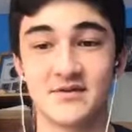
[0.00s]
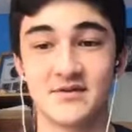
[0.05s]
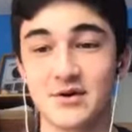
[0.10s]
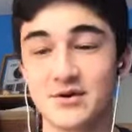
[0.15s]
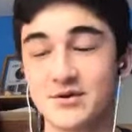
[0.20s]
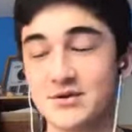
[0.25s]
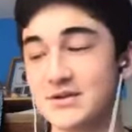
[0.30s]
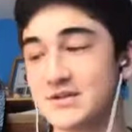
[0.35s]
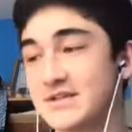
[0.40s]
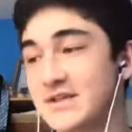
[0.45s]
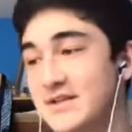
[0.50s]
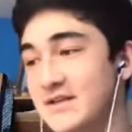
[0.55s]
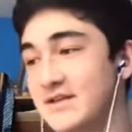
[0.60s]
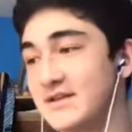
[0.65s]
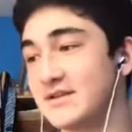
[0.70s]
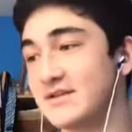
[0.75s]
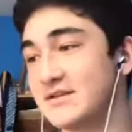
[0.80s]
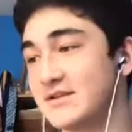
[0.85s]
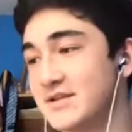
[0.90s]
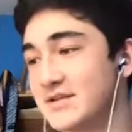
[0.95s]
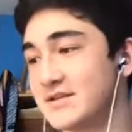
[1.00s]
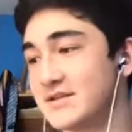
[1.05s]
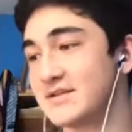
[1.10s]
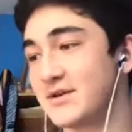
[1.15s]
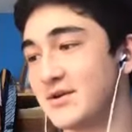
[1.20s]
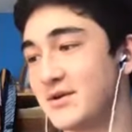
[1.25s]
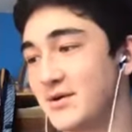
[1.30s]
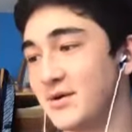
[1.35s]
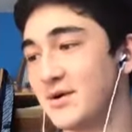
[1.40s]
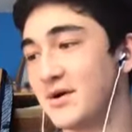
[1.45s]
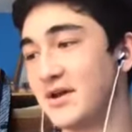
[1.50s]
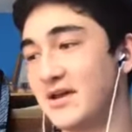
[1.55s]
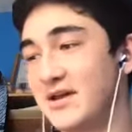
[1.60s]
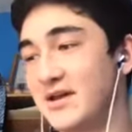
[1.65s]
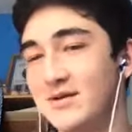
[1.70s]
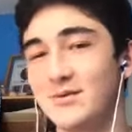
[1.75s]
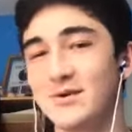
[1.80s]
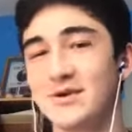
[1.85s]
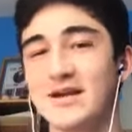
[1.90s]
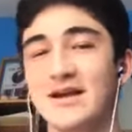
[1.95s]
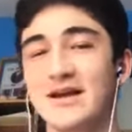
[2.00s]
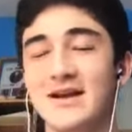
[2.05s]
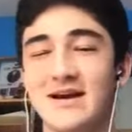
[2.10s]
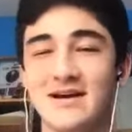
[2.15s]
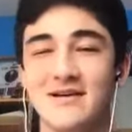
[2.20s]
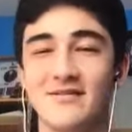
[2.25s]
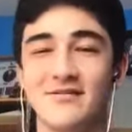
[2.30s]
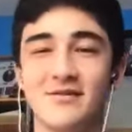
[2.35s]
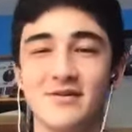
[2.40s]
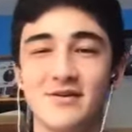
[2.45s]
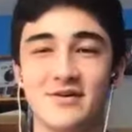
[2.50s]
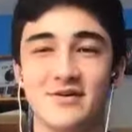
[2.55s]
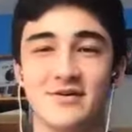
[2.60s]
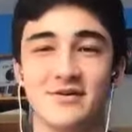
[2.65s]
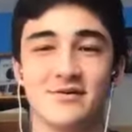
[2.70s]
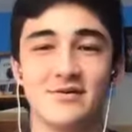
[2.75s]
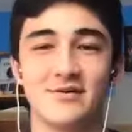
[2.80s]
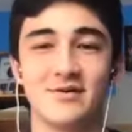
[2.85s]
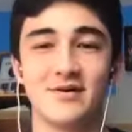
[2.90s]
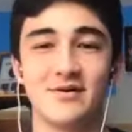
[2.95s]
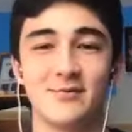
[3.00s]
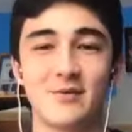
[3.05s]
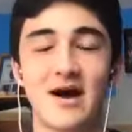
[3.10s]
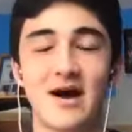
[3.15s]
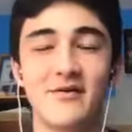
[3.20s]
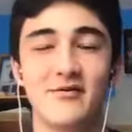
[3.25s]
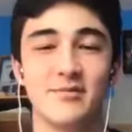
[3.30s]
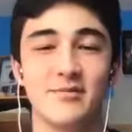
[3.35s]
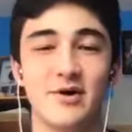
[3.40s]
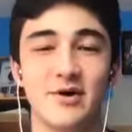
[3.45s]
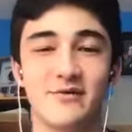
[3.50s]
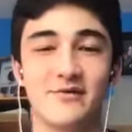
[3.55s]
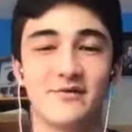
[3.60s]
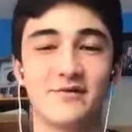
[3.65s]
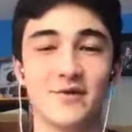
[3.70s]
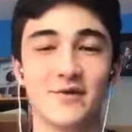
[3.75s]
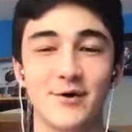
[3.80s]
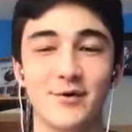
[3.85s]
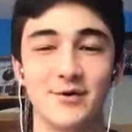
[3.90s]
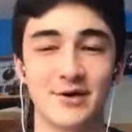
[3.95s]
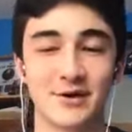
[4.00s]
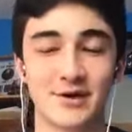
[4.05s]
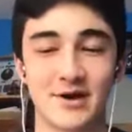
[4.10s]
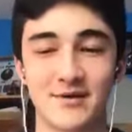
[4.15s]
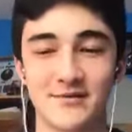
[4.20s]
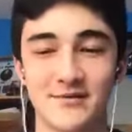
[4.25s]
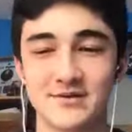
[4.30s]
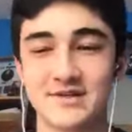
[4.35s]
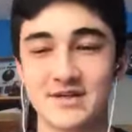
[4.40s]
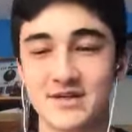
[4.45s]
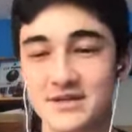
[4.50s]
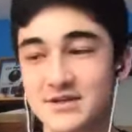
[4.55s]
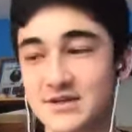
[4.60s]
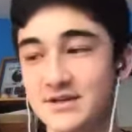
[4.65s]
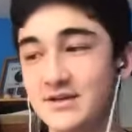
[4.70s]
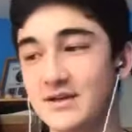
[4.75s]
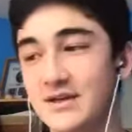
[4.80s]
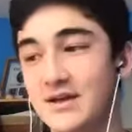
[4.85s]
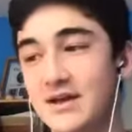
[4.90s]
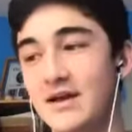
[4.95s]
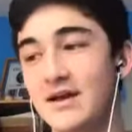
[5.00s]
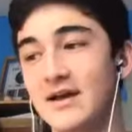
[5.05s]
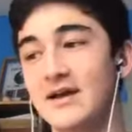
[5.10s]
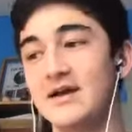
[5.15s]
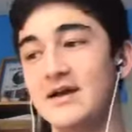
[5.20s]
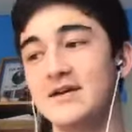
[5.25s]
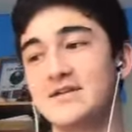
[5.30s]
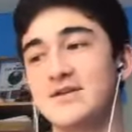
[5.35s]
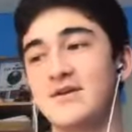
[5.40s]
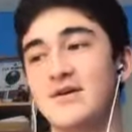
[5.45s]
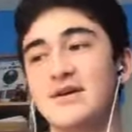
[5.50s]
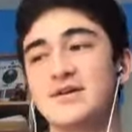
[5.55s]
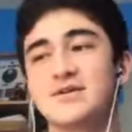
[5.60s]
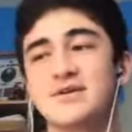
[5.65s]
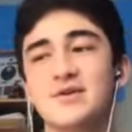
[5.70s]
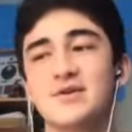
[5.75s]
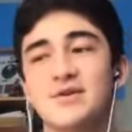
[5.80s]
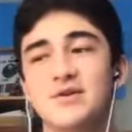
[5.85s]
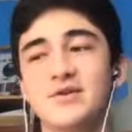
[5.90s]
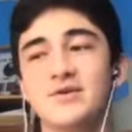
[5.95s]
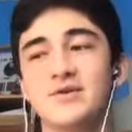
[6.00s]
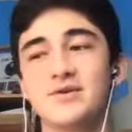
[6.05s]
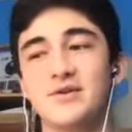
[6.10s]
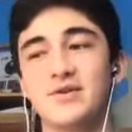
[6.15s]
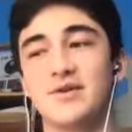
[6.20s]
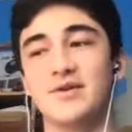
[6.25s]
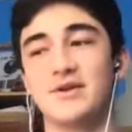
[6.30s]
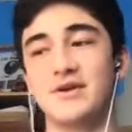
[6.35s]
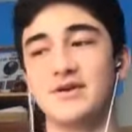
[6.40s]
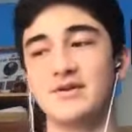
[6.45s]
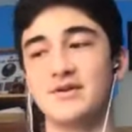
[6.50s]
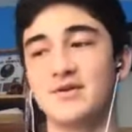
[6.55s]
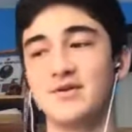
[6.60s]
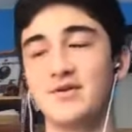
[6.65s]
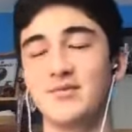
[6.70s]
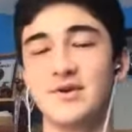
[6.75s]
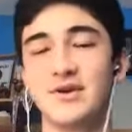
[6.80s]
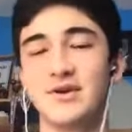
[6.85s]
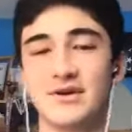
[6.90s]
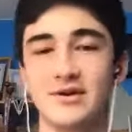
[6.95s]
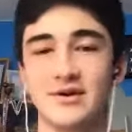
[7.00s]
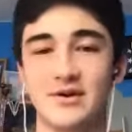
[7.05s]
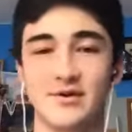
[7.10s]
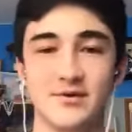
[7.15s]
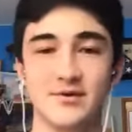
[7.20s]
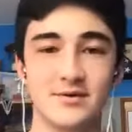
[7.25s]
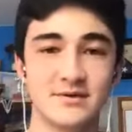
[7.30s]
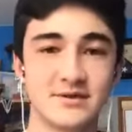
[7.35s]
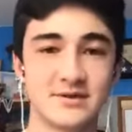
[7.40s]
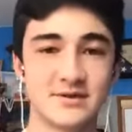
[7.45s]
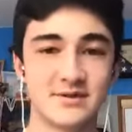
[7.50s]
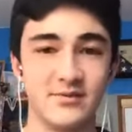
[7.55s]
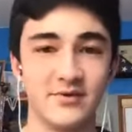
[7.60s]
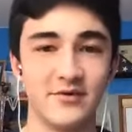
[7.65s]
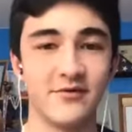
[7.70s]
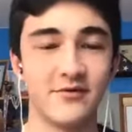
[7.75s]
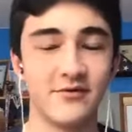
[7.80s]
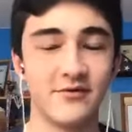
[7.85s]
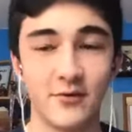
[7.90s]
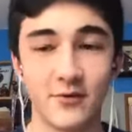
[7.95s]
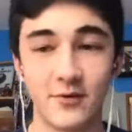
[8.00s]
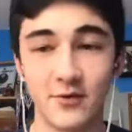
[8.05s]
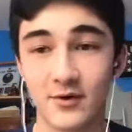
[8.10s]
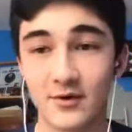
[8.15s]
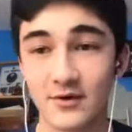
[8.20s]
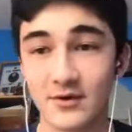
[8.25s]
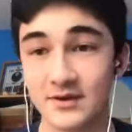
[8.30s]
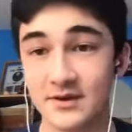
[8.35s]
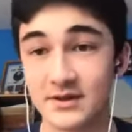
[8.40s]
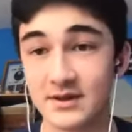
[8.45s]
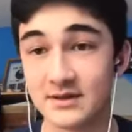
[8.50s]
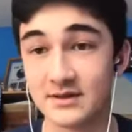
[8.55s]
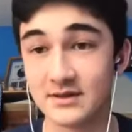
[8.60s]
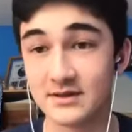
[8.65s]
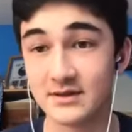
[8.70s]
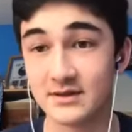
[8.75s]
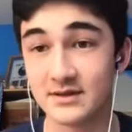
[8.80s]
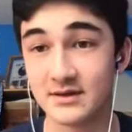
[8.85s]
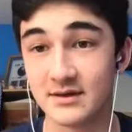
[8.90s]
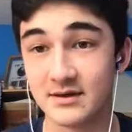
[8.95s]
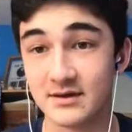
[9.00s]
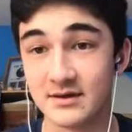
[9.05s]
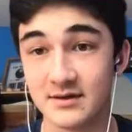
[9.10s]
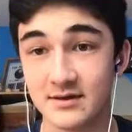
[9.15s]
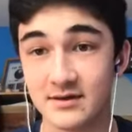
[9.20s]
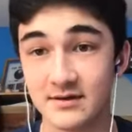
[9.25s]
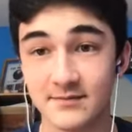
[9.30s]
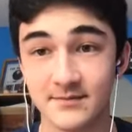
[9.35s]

interested in, just so we kind of have a better flow in the conversation. So I took a little bit of notes before the